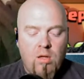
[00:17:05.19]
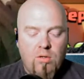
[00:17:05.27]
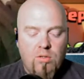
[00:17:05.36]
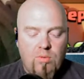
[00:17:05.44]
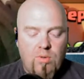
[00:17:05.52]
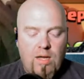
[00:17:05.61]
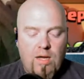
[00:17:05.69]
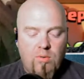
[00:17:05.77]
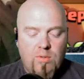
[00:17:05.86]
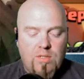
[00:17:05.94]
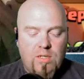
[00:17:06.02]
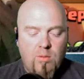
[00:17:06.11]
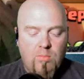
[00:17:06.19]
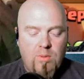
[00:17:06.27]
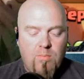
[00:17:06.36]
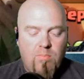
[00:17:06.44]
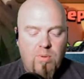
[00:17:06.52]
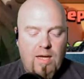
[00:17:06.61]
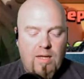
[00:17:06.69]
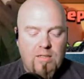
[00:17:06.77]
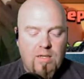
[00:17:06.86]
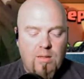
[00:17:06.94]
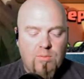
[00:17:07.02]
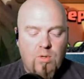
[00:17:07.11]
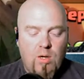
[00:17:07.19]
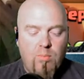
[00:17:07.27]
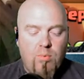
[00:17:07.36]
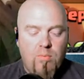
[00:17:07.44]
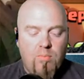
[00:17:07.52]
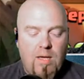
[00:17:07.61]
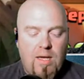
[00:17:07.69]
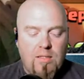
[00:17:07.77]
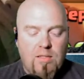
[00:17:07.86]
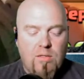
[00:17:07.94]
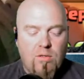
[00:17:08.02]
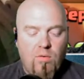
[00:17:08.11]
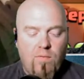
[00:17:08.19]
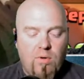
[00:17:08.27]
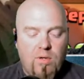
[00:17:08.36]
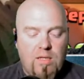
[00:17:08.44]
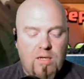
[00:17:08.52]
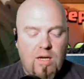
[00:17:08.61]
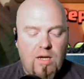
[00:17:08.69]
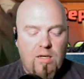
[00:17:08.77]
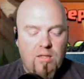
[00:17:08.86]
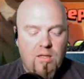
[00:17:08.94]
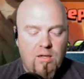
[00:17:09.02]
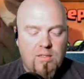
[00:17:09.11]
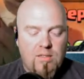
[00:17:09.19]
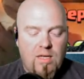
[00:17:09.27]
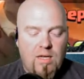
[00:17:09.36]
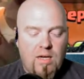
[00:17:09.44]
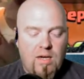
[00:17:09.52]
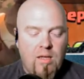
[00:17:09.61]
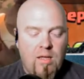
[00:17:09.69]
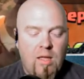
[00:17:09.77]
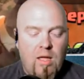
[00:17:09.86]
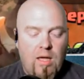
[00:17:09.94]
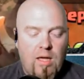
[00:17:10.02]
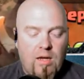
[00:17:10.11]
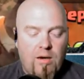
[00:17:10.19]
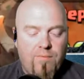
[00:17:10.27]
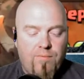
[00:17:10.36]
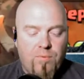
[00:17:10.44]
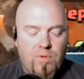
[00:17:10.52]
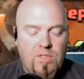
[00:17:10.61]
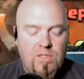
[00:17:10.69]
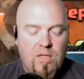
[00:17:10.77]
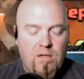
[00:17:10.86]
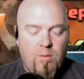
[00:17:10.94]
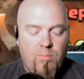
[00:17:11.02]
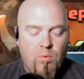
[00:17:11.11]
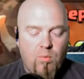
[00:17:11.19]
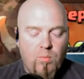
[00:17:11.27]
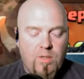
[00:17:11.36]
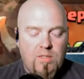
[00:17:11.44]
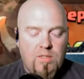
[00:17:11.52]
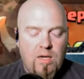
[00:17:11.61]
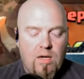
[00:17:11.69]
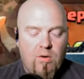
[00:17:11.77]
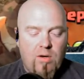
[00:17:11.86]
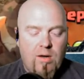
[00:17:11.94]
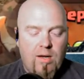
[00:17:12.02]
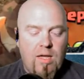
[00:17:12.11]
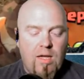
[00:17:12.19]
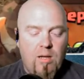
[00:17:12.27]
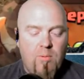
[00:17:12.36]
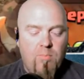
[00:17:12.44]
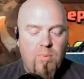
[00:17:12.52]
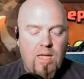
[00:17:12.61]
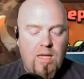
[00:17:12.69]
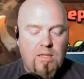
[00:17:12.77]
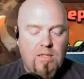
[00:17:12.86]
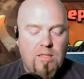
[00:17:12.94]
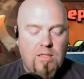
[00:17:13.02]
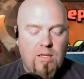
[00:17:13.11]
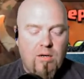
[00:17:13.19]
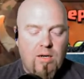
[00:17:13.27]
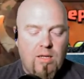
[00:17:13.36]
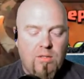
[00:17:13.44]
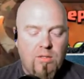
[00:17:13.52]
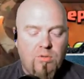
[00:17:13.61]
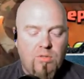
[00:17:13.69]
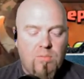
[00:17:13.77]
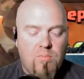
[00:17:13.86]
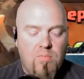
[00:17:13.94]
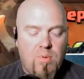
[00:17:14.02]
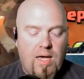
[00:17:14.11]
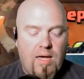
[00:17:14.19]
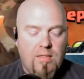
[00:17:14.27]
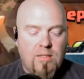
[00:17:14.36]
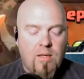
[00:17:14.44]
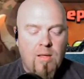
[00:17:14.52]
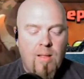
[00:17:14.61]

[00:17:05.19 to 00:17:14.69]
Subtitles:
So now it's going to be bat time. So I put bats over at the 9 o'clock side. I got to freeze that upper Wiz Tower. Now I kind of panicked here and I lose some bats.